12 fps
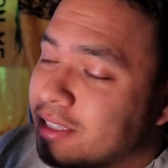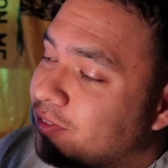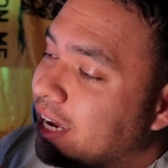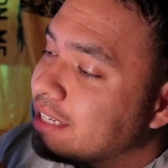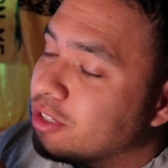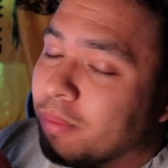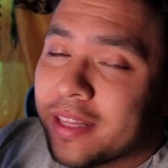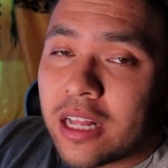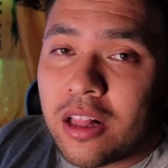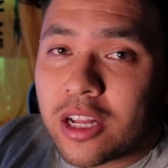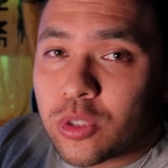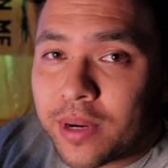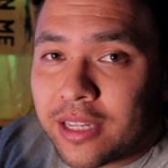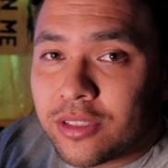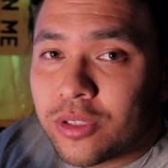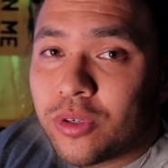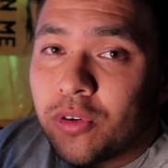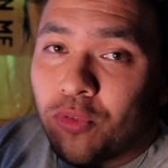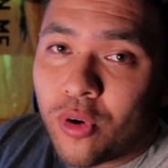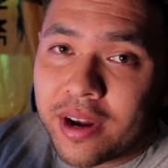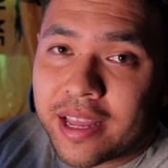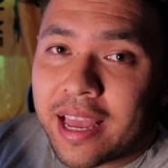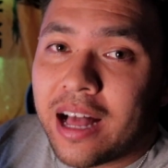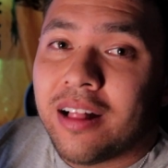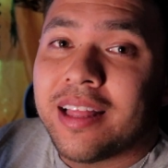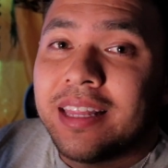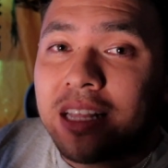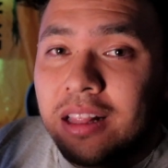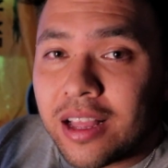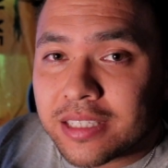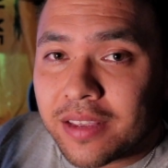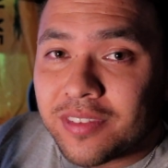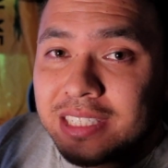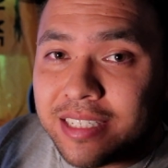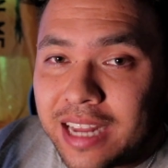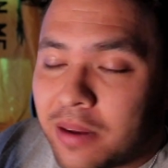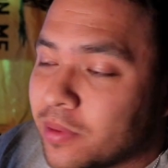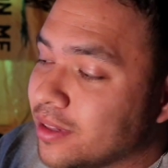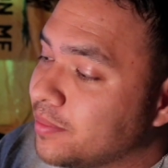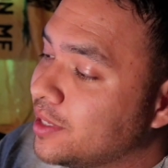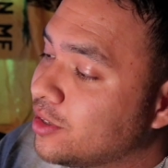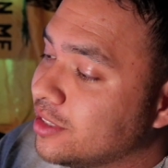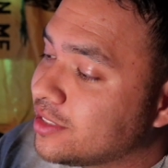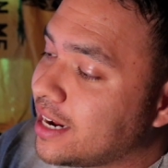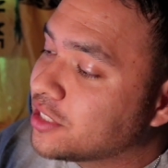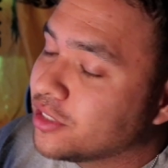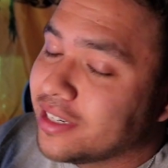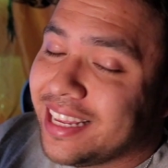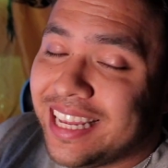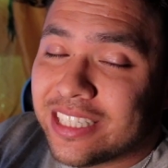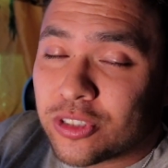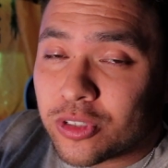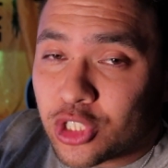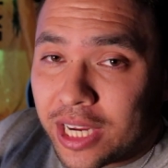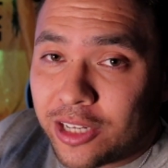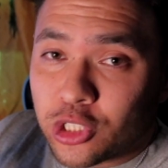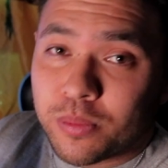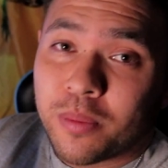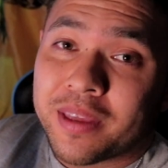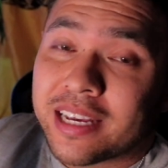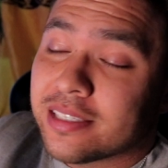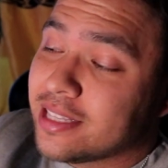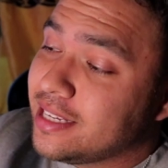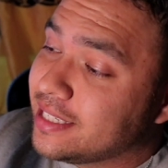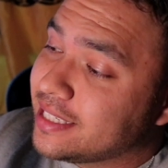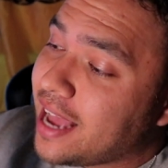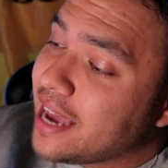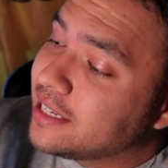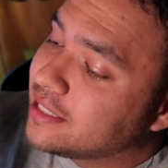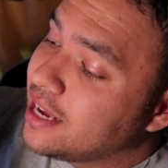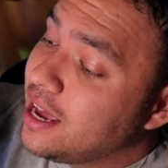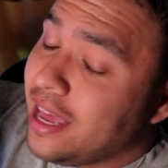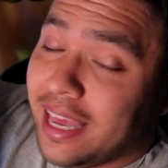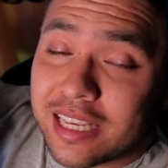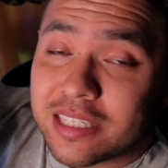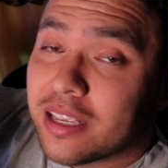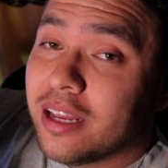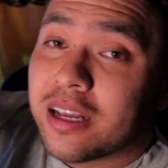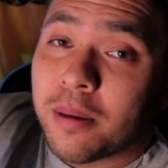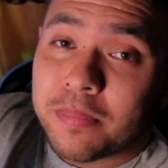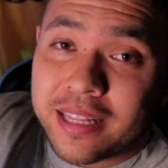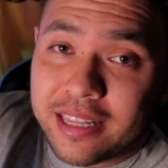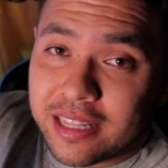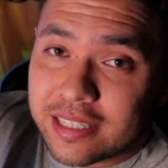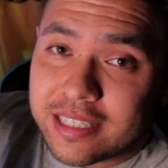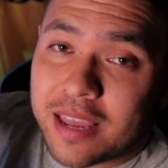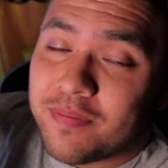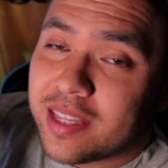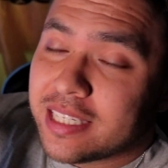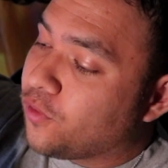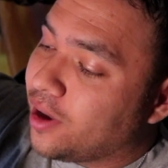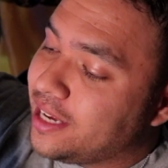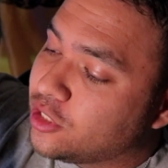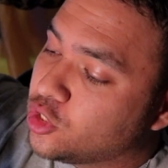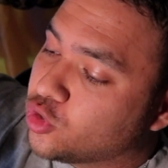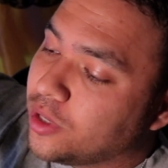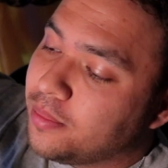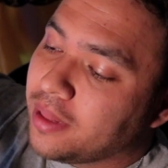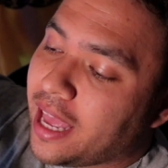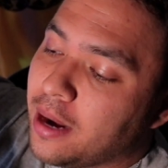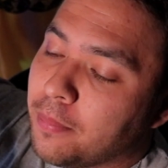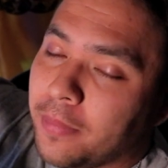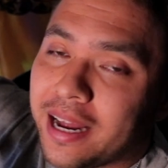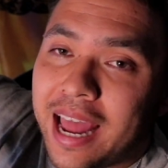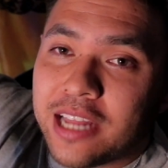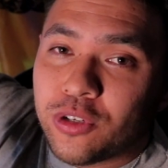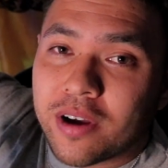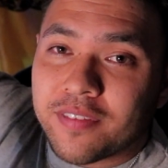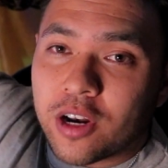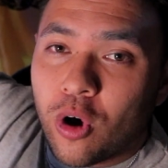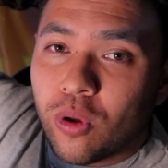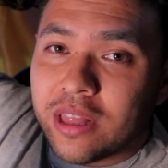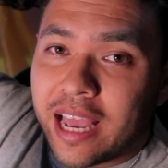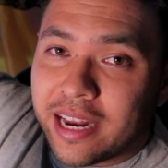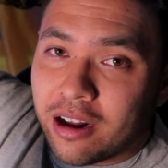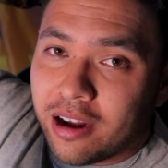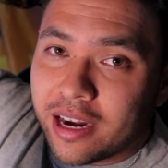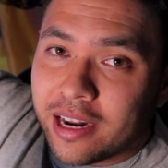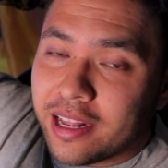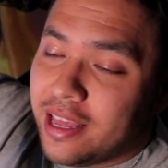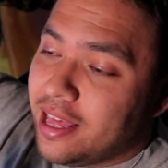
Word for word: So if you guys know about the Glock 22, 40 cal, and the Glock 17 9 millimeter, these are actually interchangeable because the size is completely the same. This is for a Streamlight, but I do have an Olight on it.